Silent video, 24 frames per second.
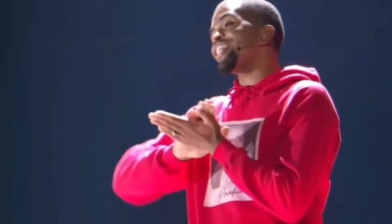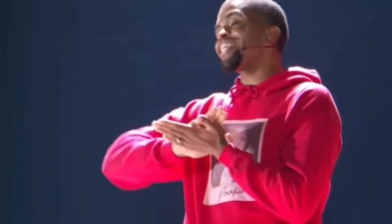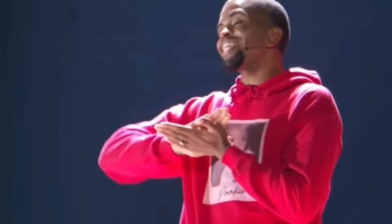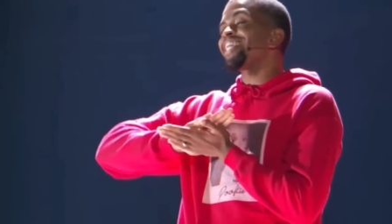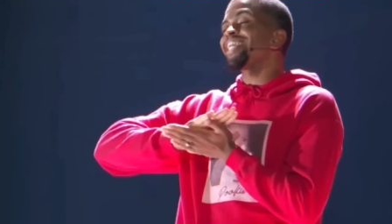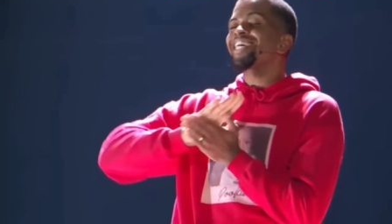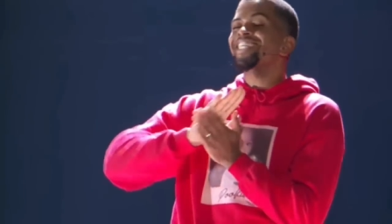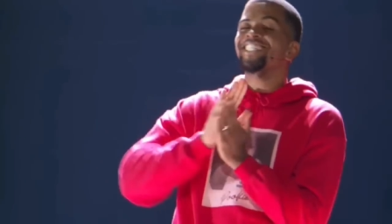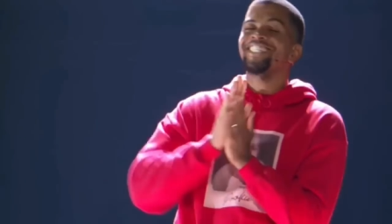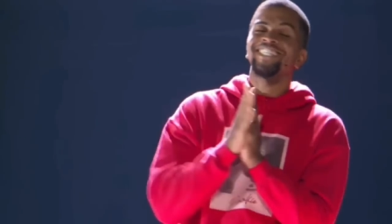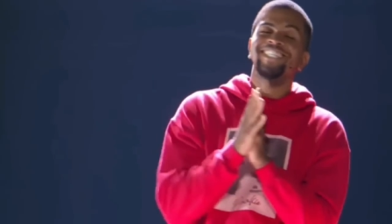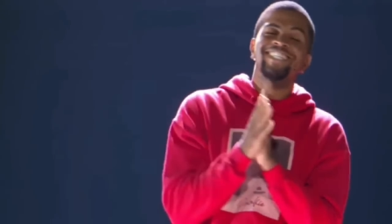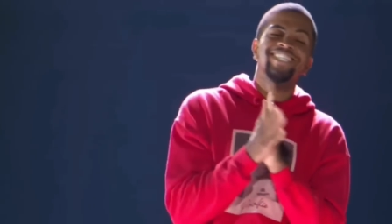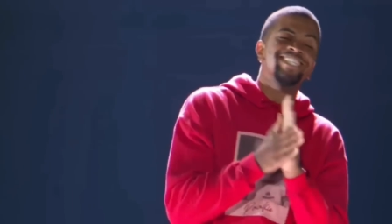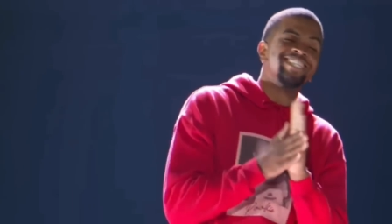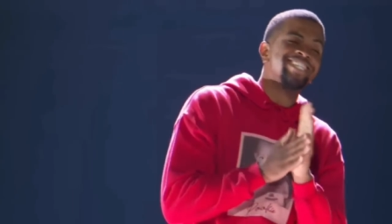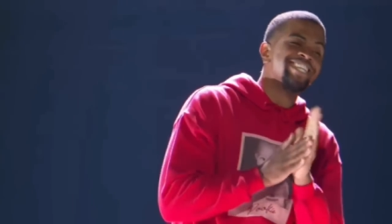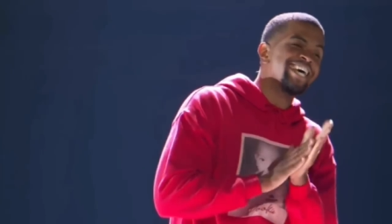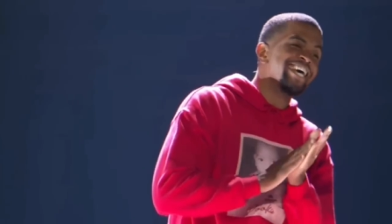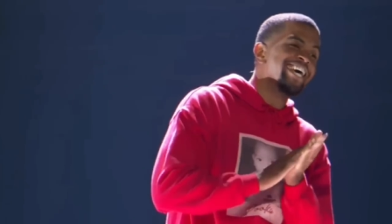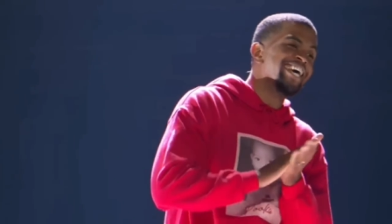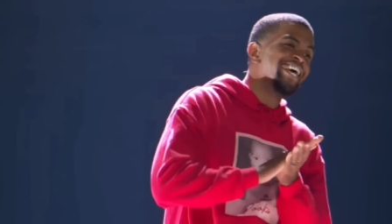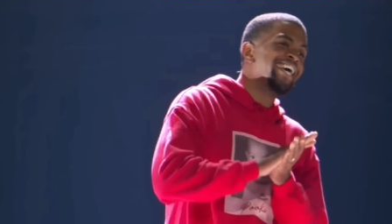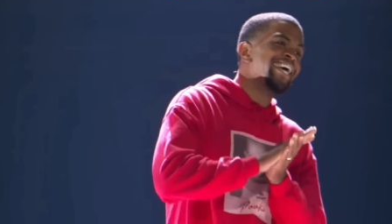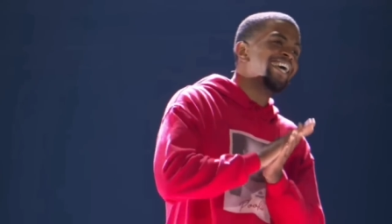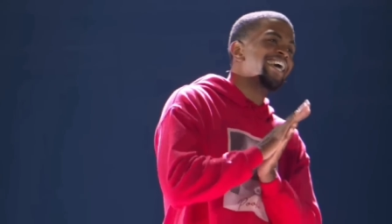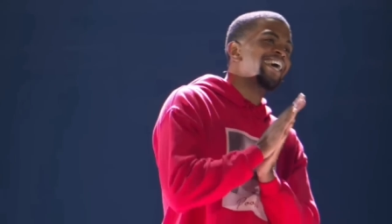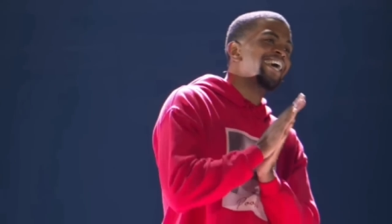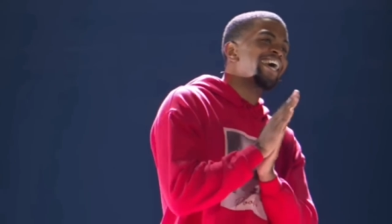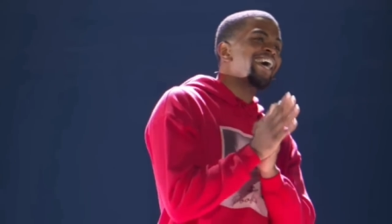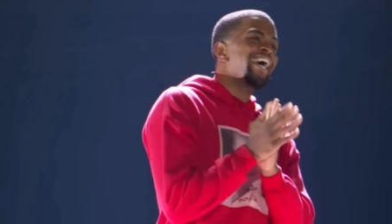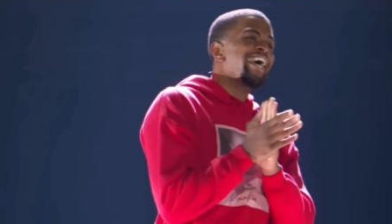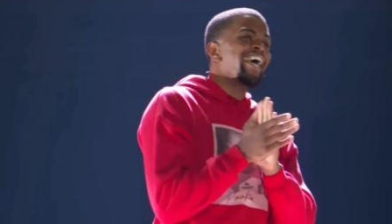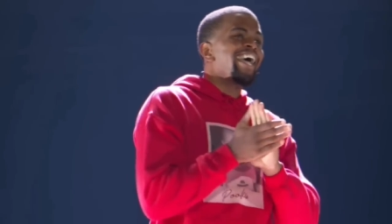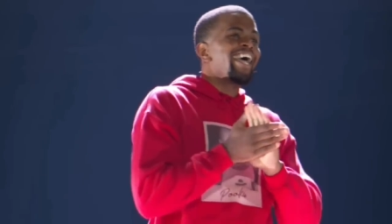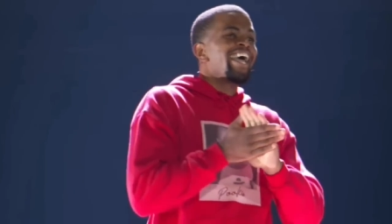let's just say,
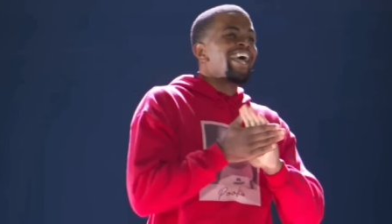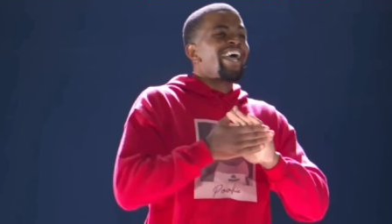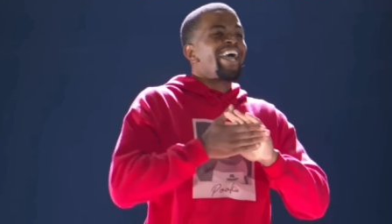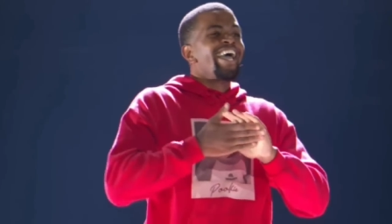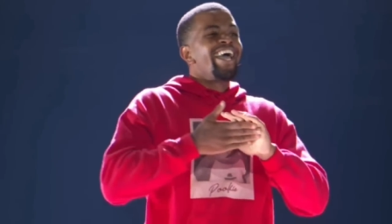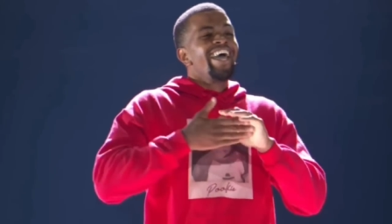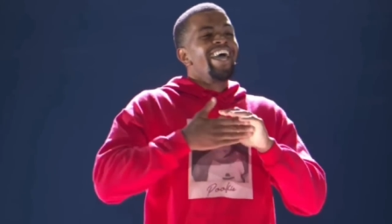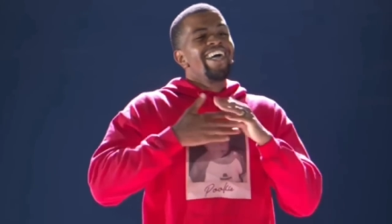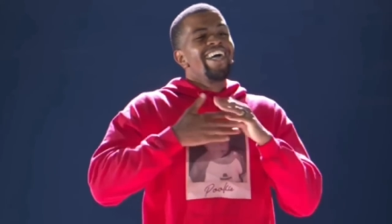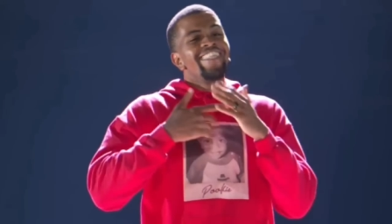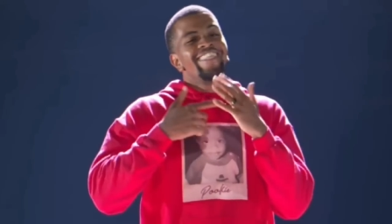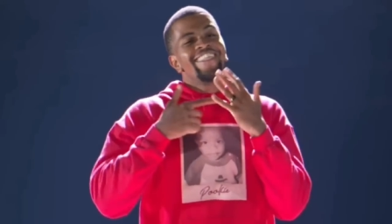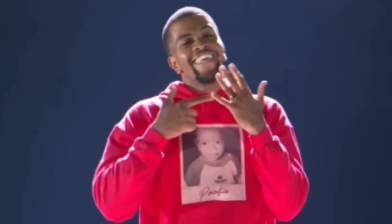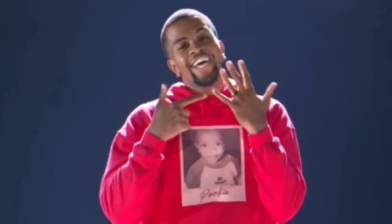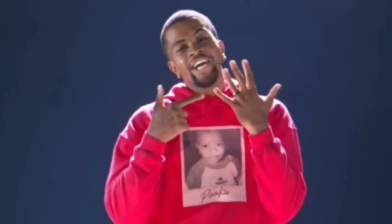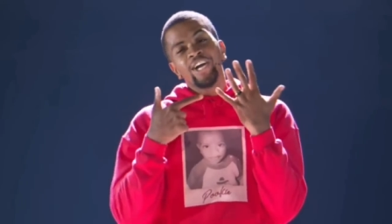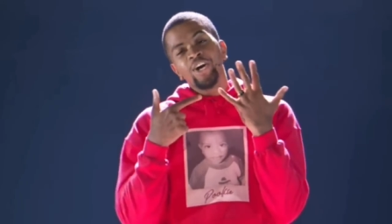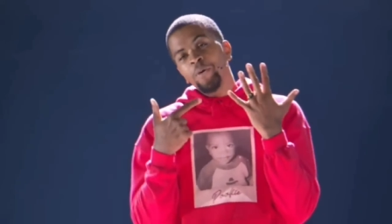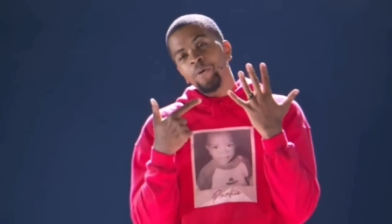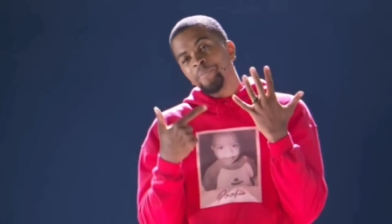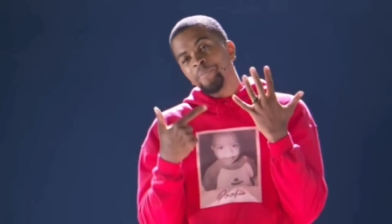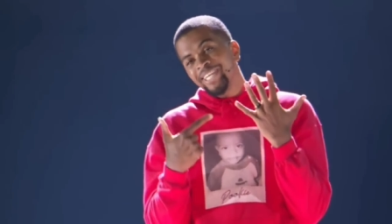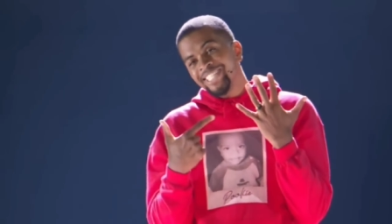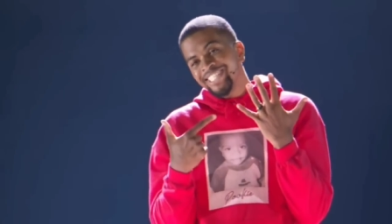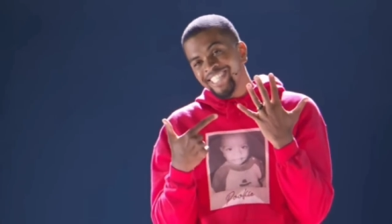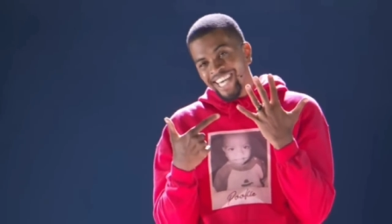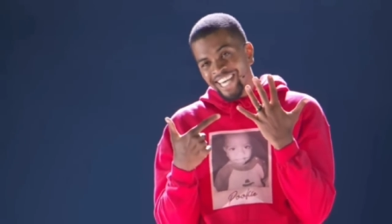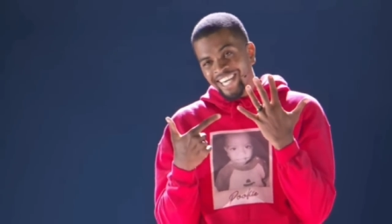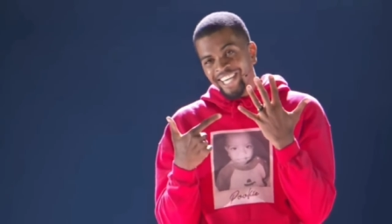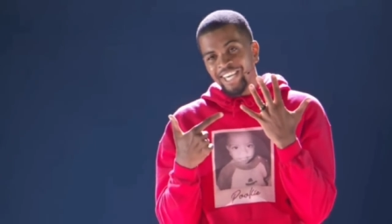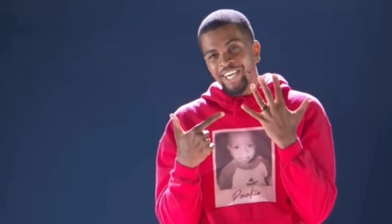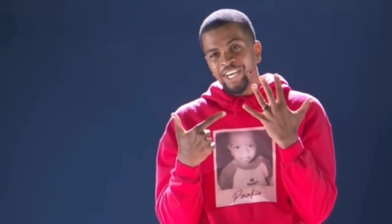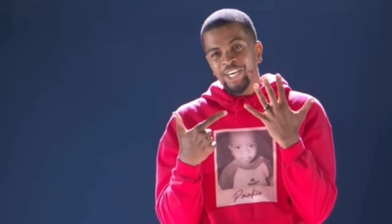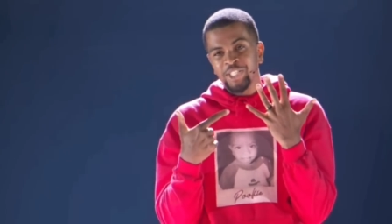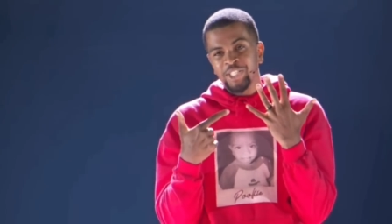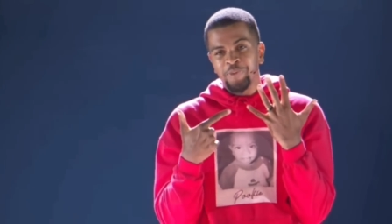they call me taken
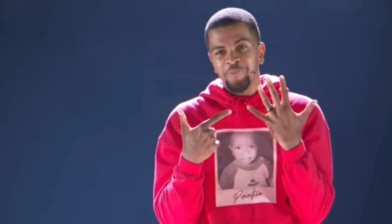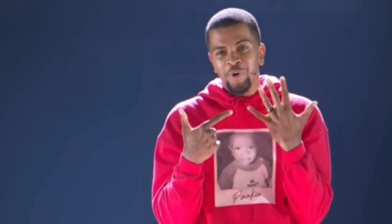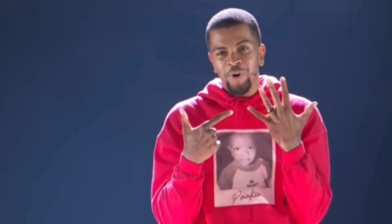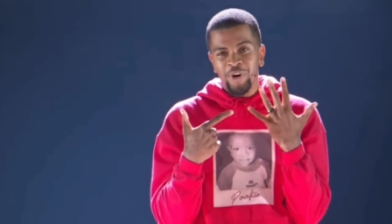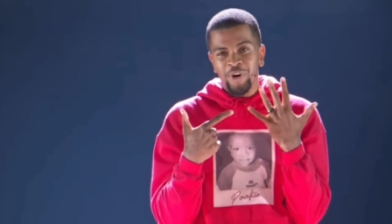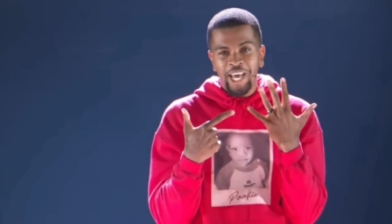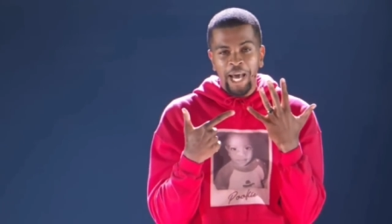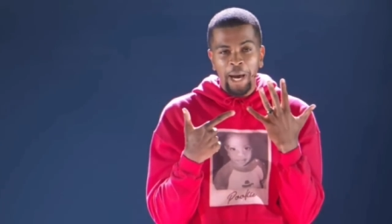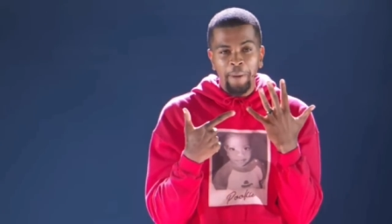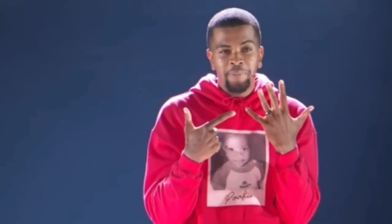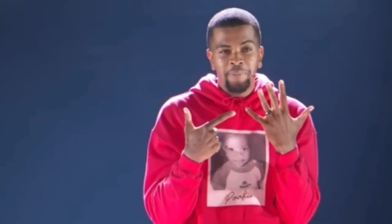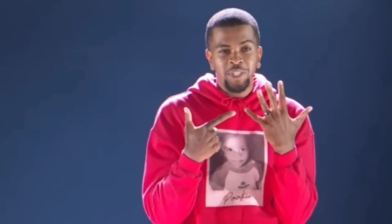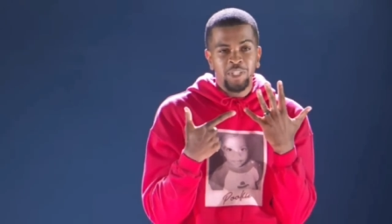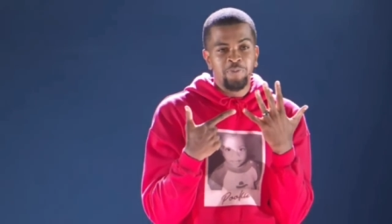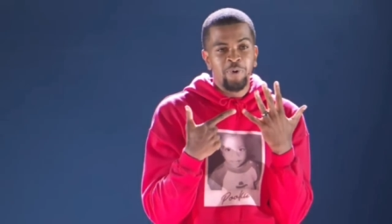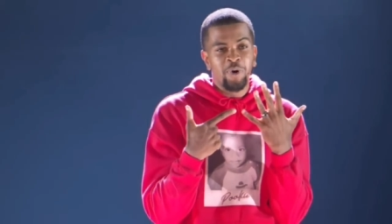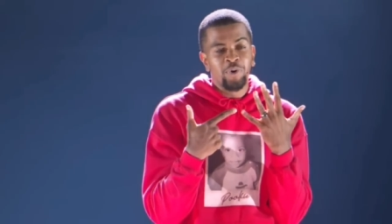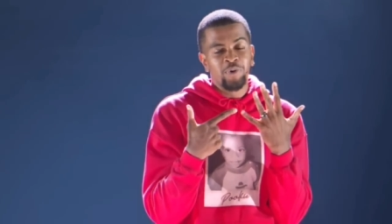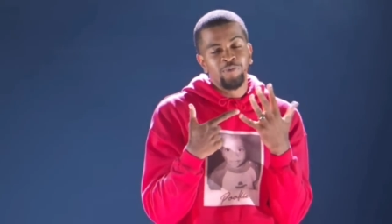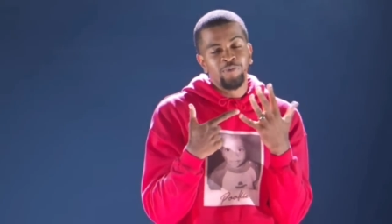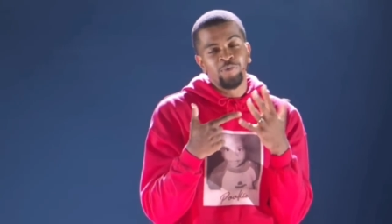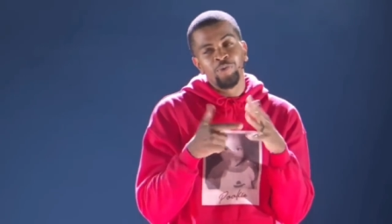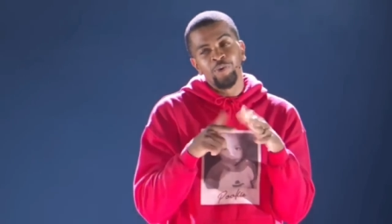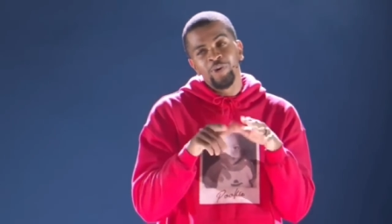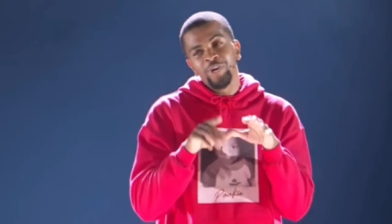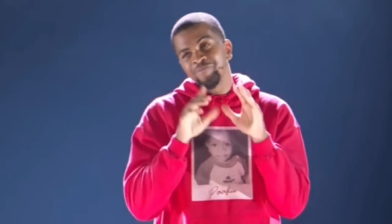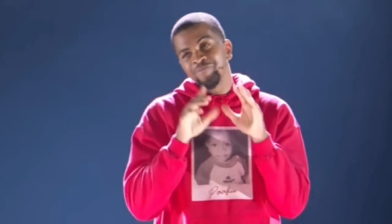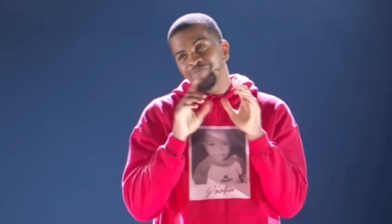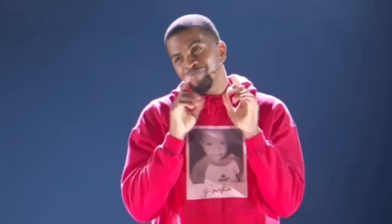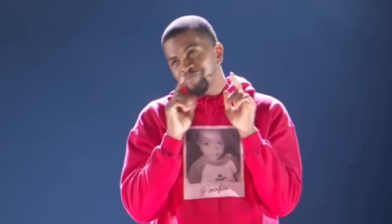because I'm already happily spoken for.